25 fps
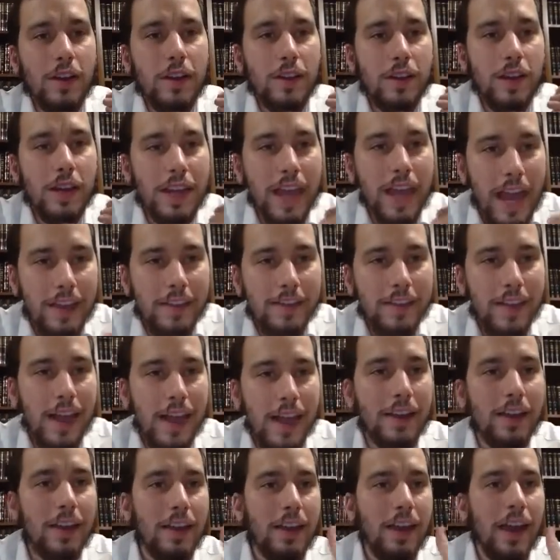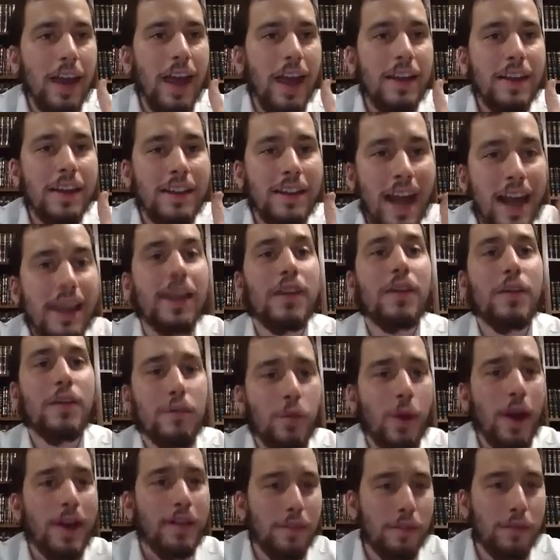negate any
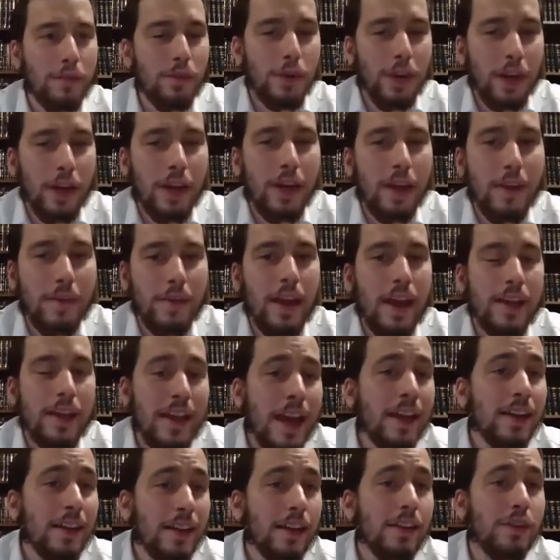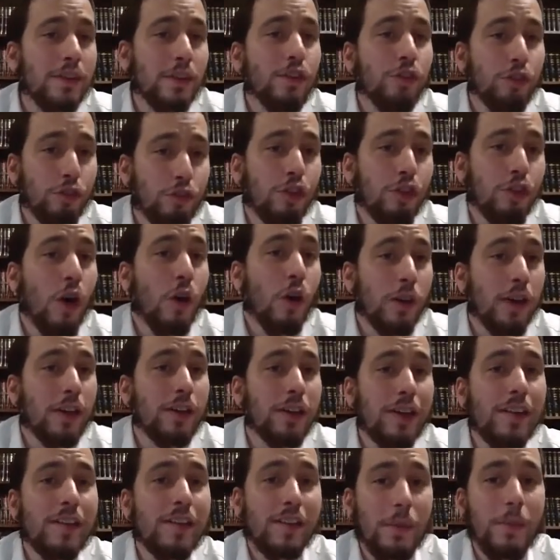negative ways of doing it, and that needs control. It
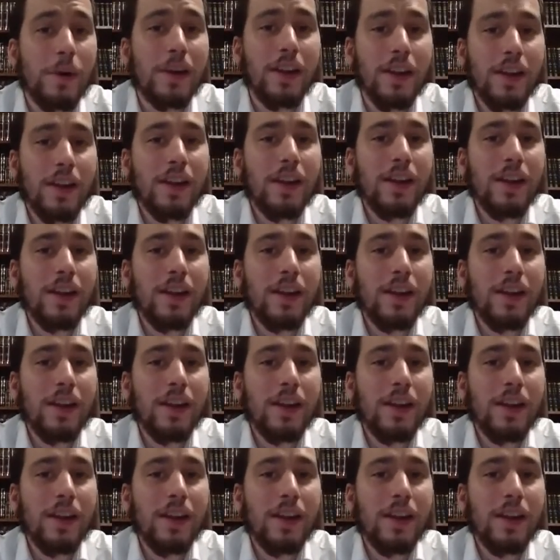needs someone